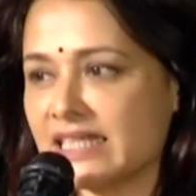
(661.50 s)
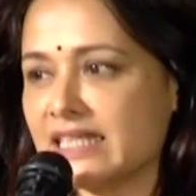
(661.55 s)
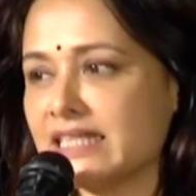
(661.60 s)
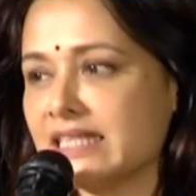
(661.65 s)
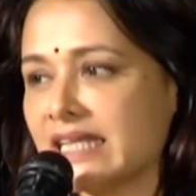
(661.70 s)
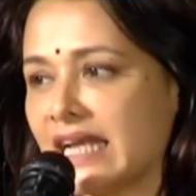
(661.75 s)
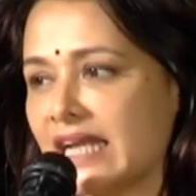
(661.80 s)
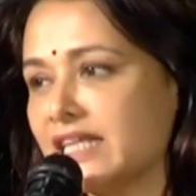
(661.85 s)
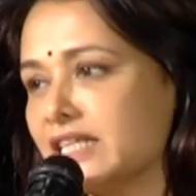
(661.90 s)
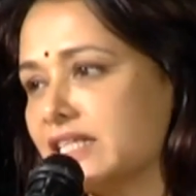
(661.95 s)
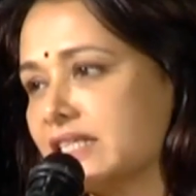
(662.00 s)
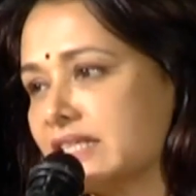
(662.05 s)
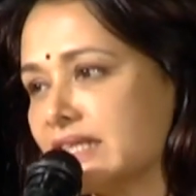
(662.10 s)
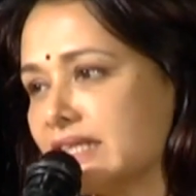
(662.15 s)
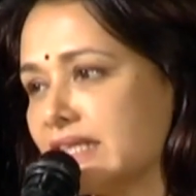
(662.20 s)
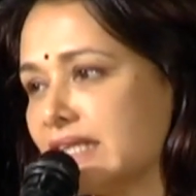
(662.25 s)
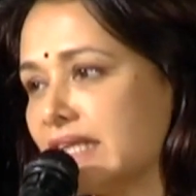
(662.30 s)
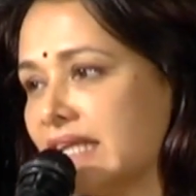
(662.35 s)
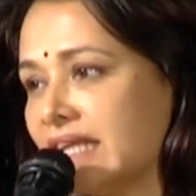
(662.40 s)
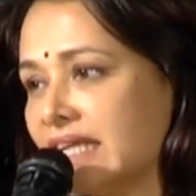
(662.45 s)

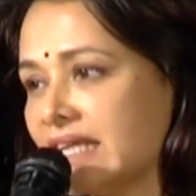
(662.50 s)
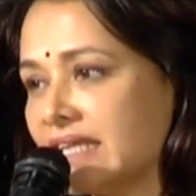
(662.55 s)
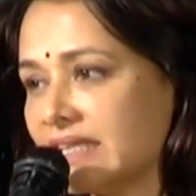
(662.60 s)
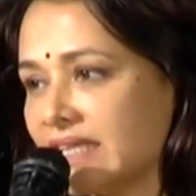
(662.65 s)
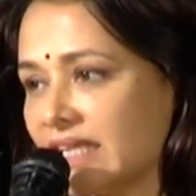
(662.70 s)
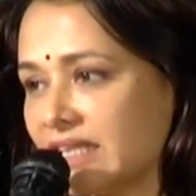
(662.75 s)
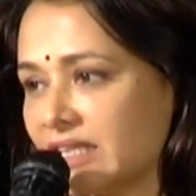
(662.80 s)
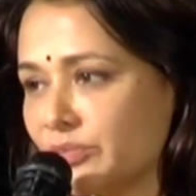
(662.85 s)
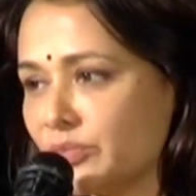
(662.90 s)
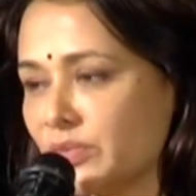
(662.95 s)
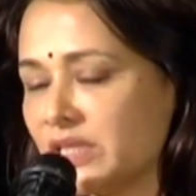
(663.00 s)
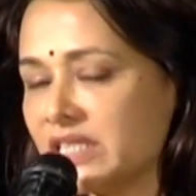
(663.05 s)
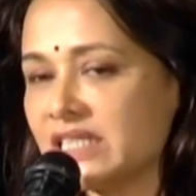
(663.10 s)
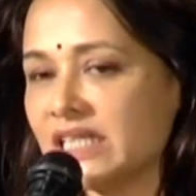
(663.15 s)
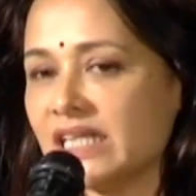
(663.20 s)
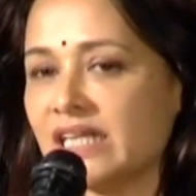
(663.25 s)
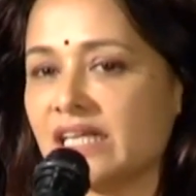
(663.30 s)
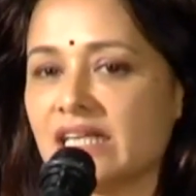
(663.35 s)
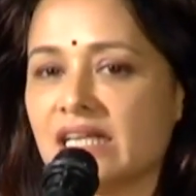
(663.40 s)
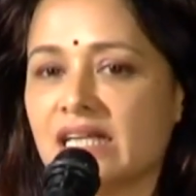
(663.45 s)
intention that the
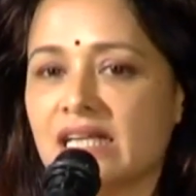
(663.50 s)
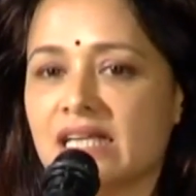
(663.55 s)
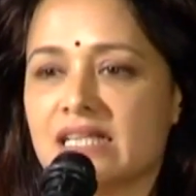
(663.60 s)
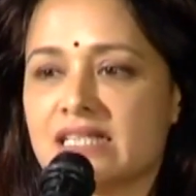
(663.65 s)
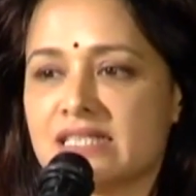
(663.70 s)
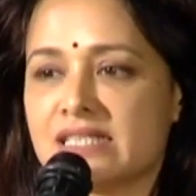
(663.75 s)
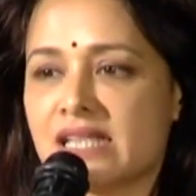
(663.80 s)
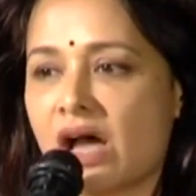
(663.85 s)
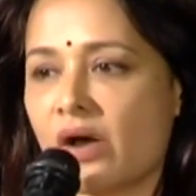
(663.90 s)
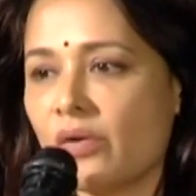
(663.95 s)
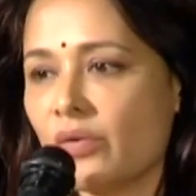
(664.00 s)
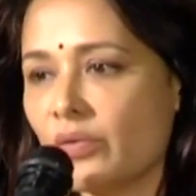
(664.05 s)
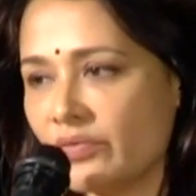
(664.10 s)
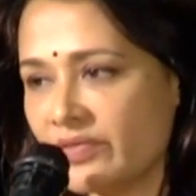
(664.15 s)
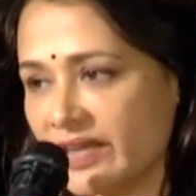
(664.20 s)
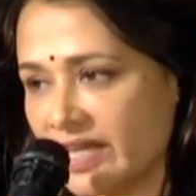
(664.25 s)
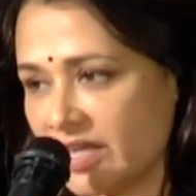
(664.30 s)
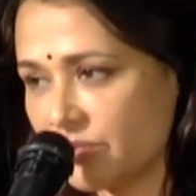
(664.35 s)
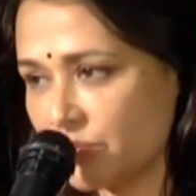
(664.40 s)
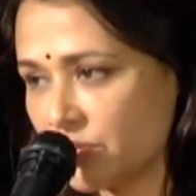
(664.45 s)
material is now
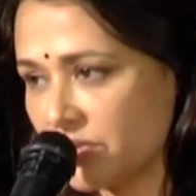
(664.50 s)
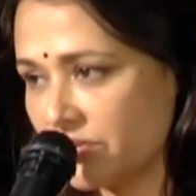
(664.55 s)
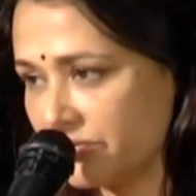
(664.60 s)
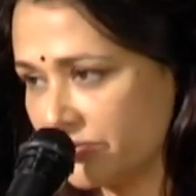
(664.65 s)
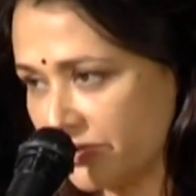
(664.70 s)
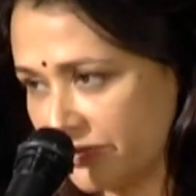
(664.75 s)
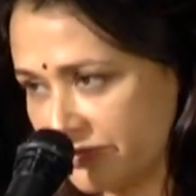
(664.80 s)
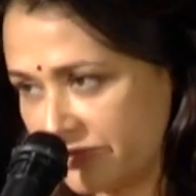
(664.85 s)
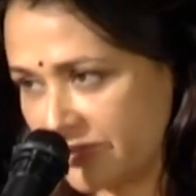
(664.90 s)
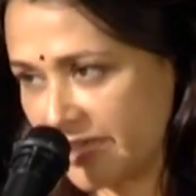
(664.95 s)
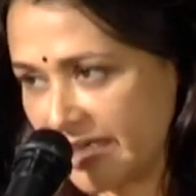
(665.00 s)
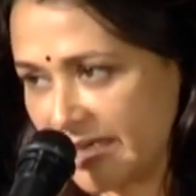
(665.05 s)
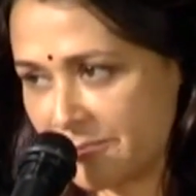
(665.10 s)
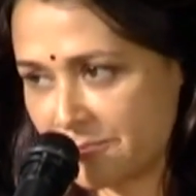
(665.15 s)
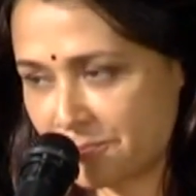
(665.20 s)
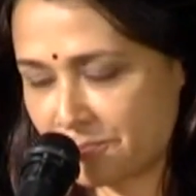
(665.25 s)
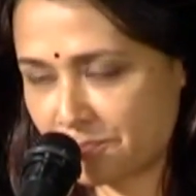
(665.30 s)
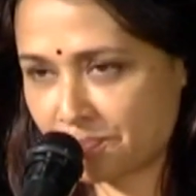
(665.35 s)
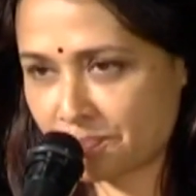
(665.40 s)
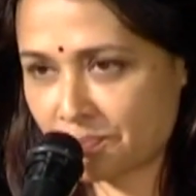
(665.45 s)
available for
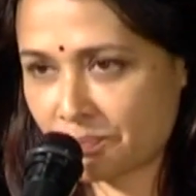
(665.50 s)
free.